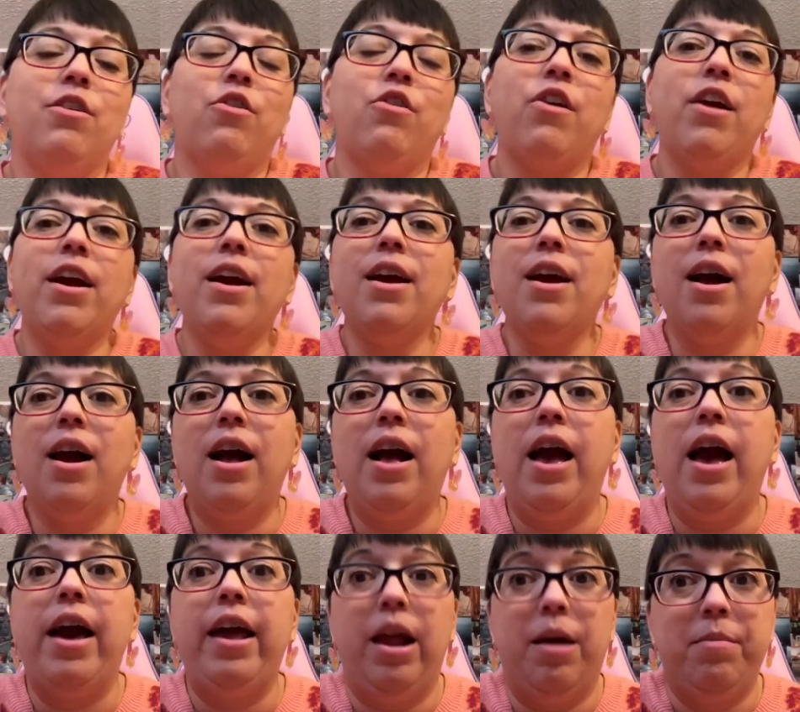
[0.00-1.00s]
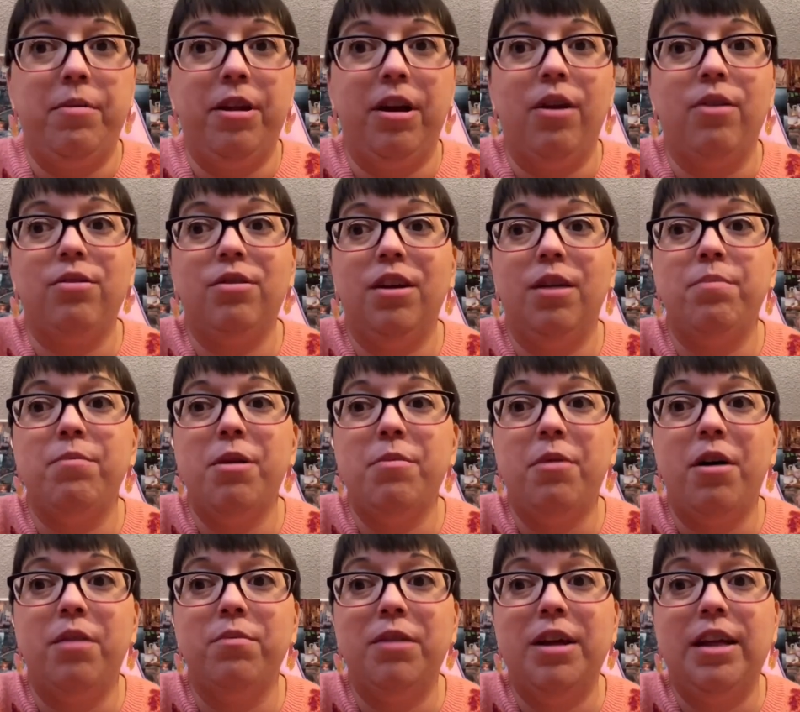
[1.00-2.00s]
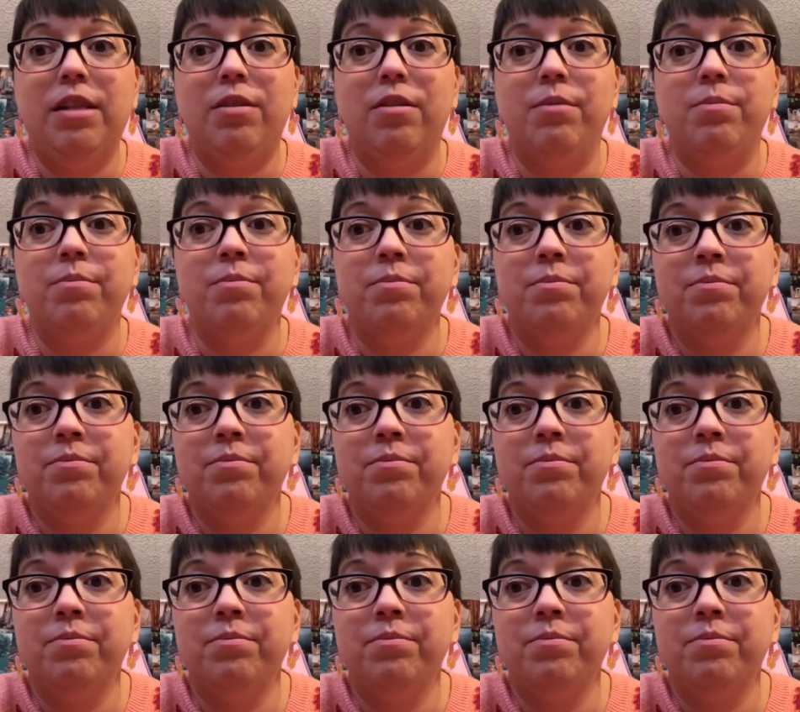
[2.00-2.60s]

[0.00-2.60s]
crate, and I'm going to go see if my mom needs them.